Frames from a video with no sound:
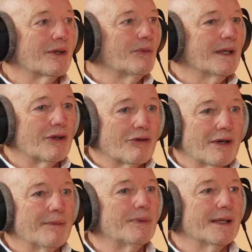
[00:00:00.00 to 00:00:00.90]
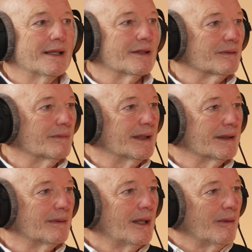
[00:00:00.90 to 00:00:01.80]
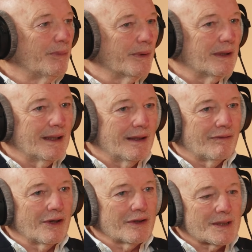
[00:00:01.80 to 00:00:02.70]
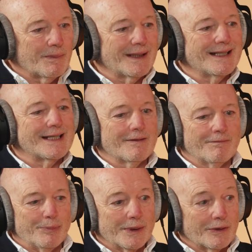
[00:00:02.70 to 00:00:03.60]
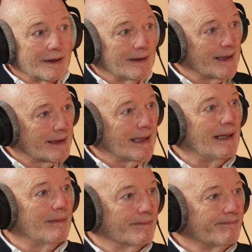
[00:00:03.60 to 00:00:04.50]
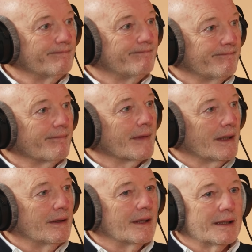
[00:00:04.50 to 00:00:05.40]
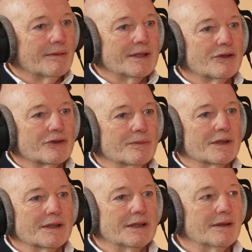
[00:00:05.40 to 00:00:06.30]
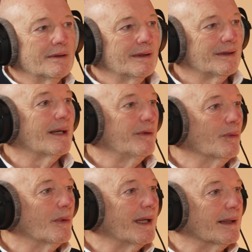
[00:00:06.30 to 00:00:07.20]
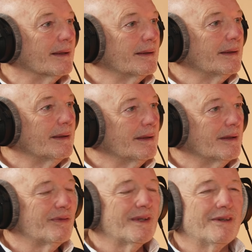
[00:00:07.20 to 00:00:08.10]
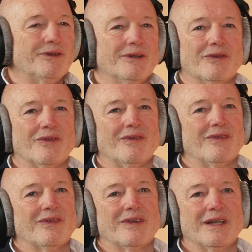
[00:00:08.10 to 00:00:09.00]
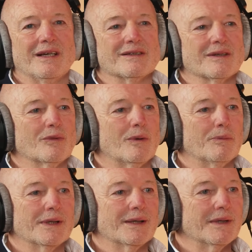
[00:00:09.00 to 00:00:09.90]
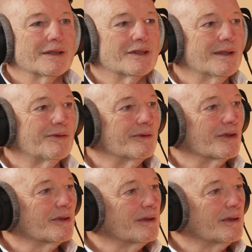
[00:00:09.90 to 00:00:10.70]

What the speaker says: because we had great players, but they've got this ability of building this team, right? Which ultimately is how you win. There's very few things that one player makes a difference.